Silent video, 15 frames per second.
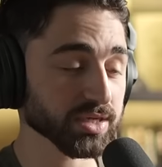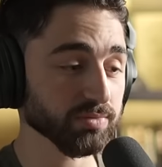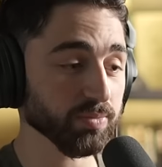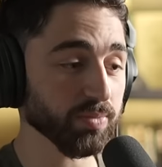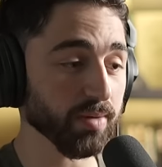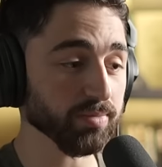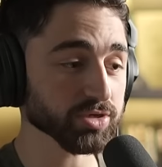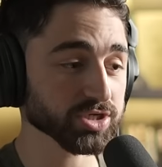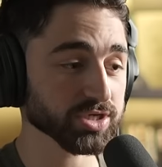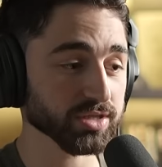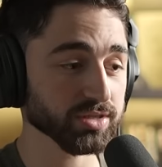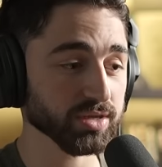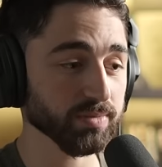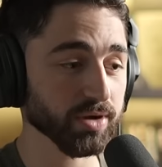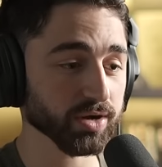and we published it
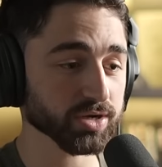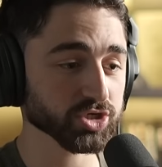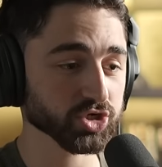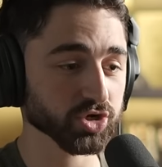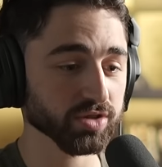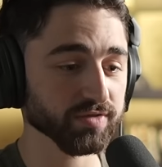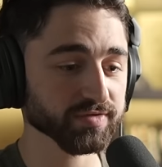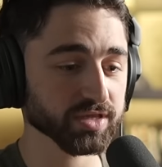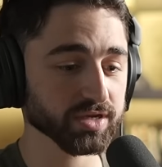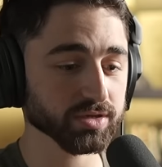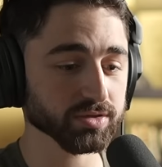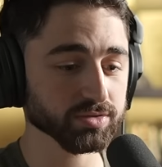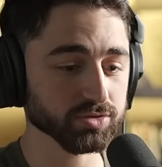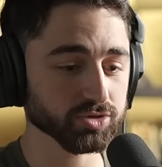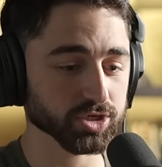in the American Journal of
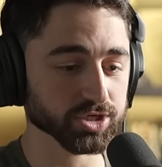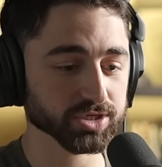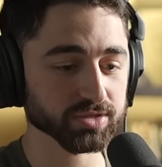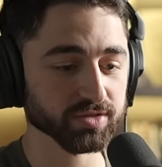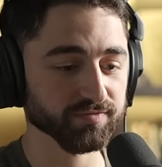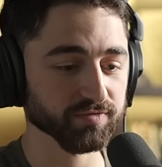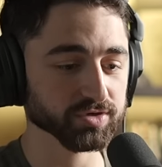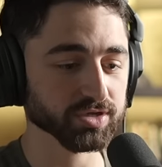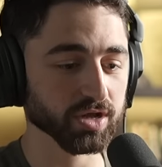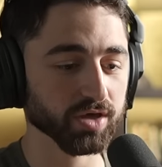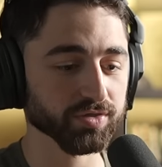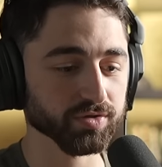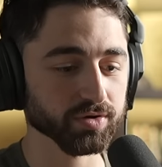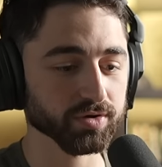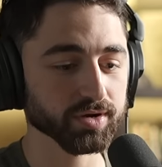Clinical Nutrition, the first
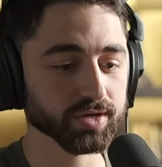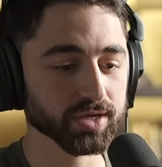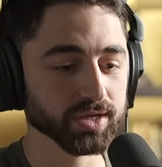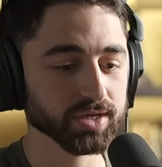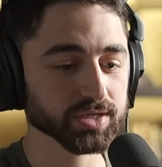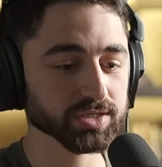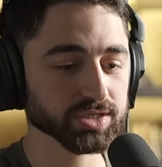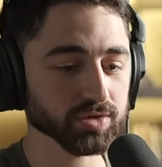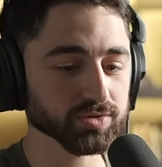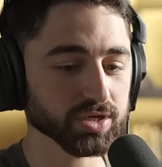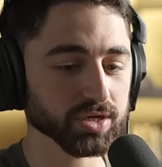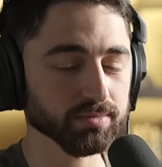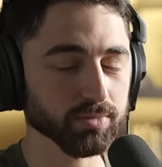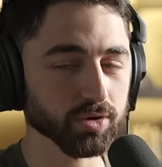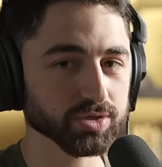author,
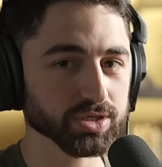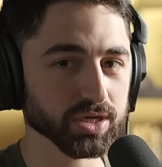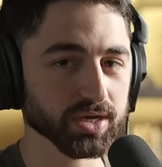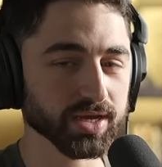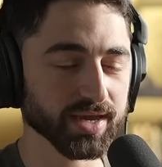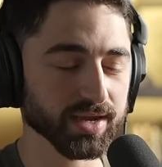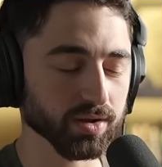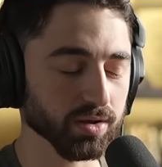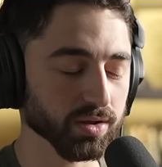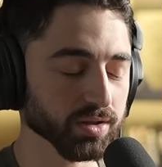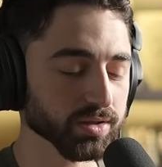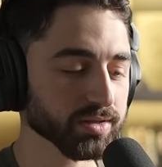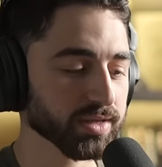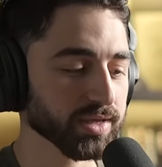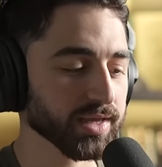Soto-Mota et
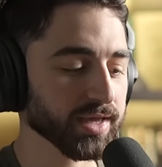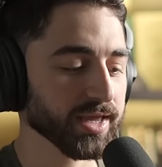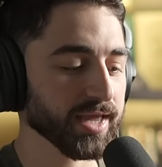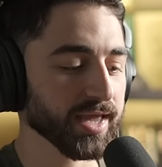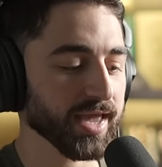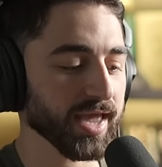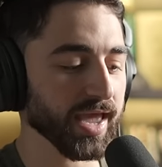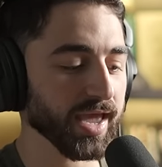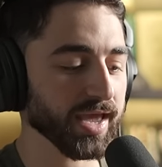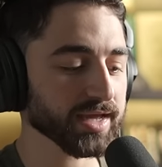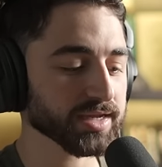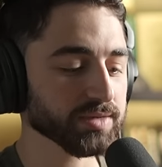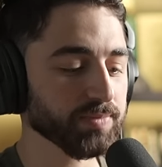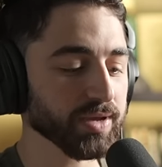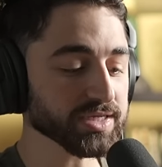al.
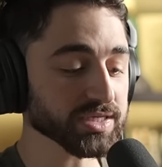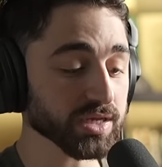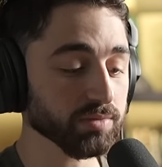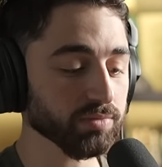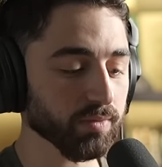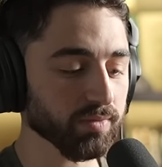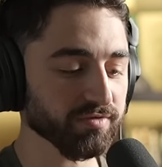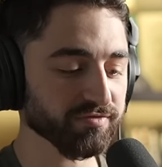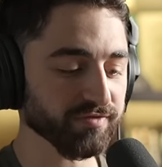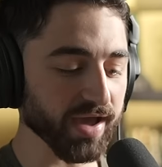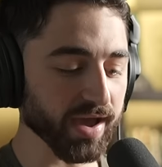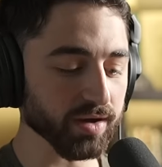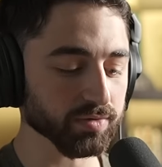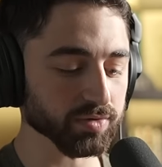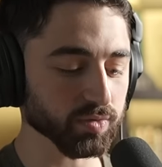And basically, what we
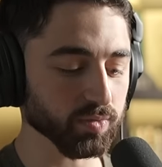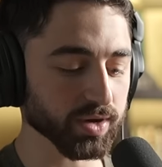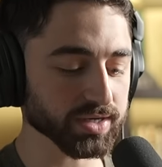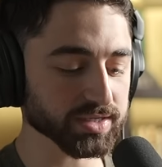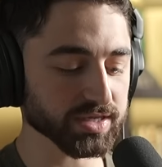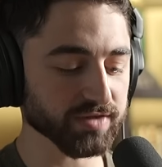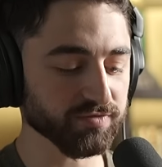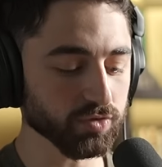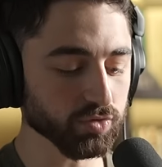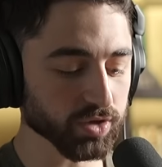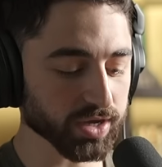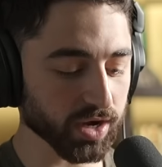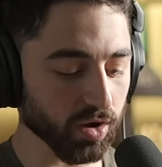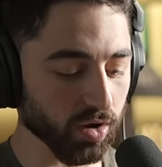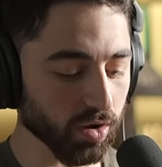found was if you
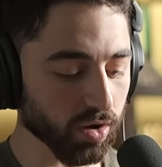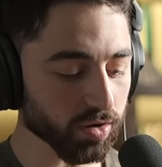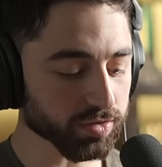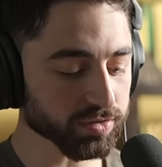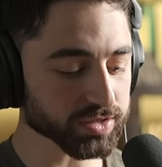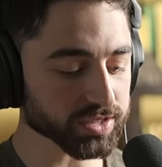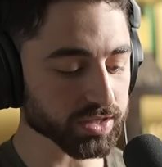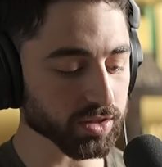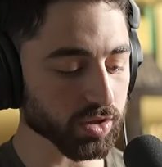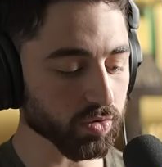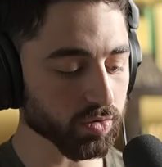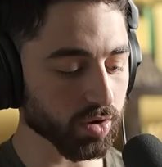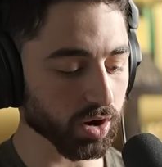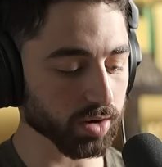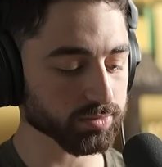look at all the
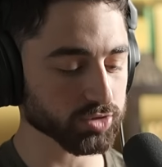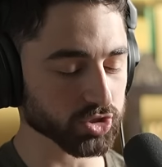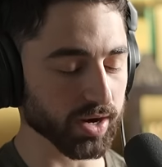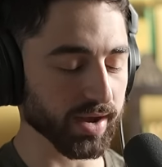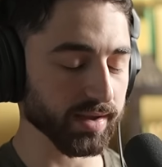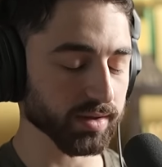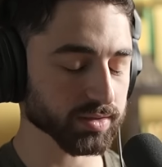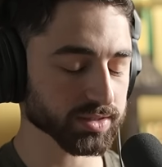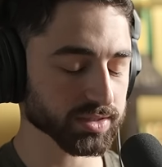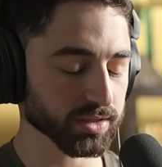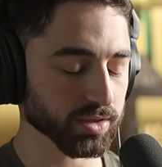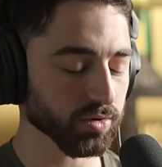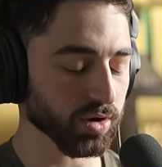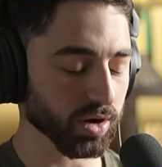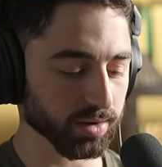low carb trials,
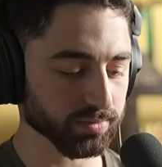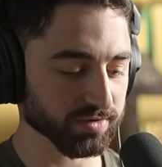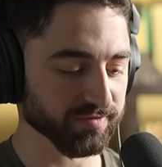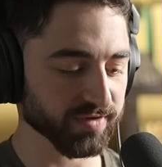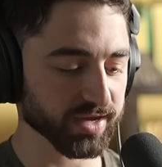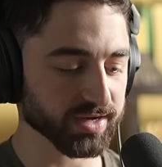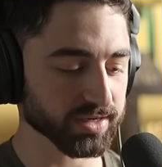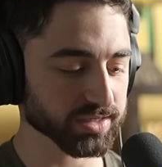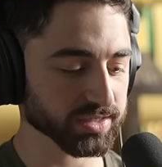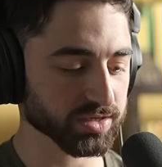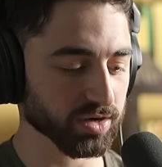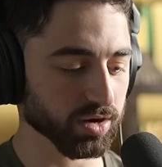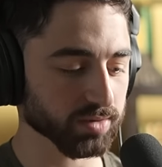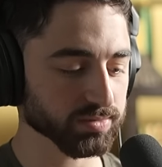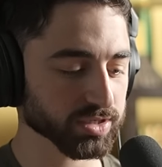low carb defined as
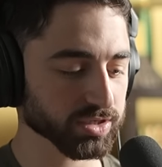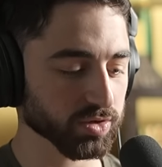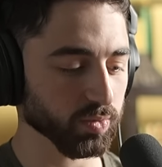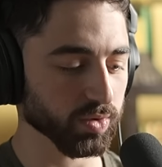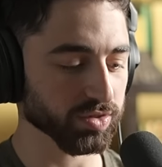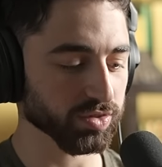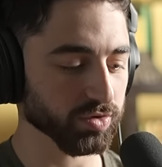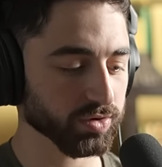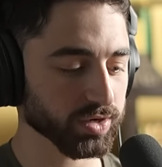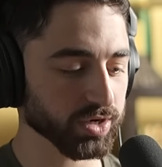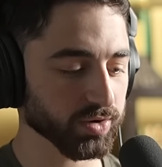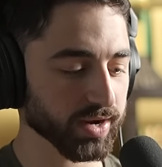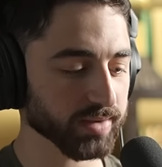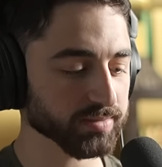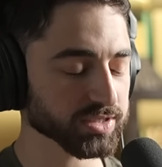carbs under 130
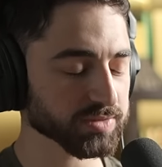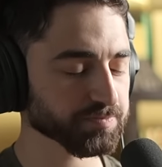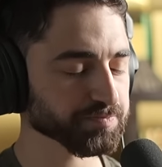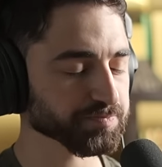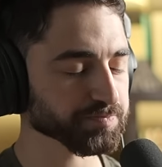grams,